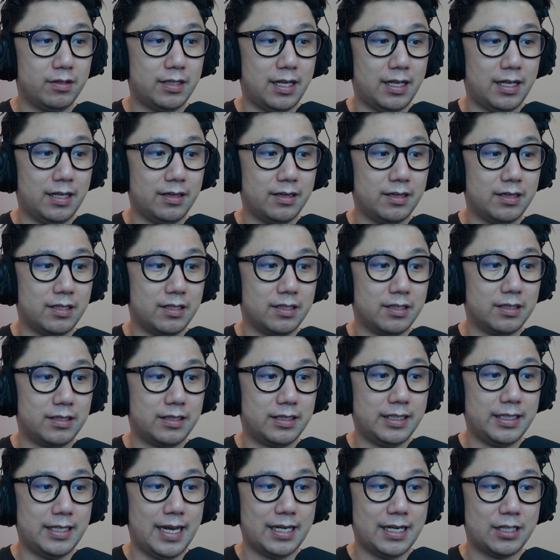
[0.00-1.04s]
that
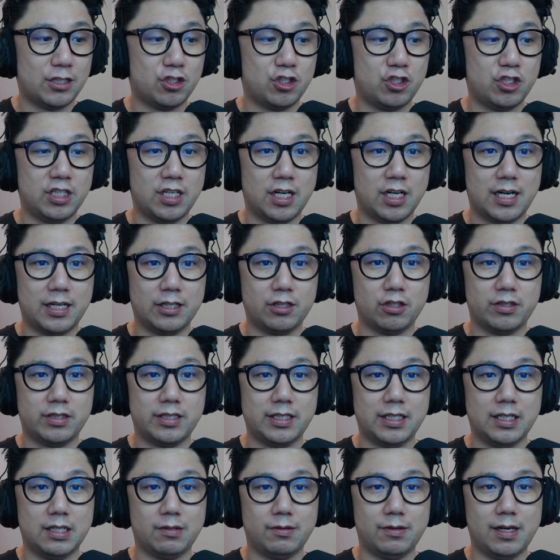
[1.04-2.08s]
d x g i dot
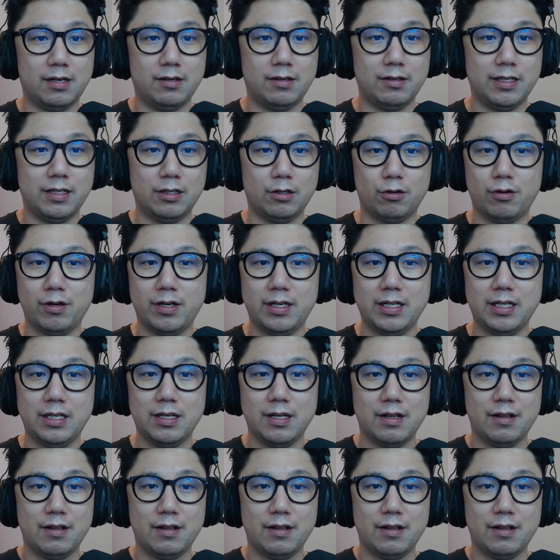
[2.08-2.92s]
d l, it already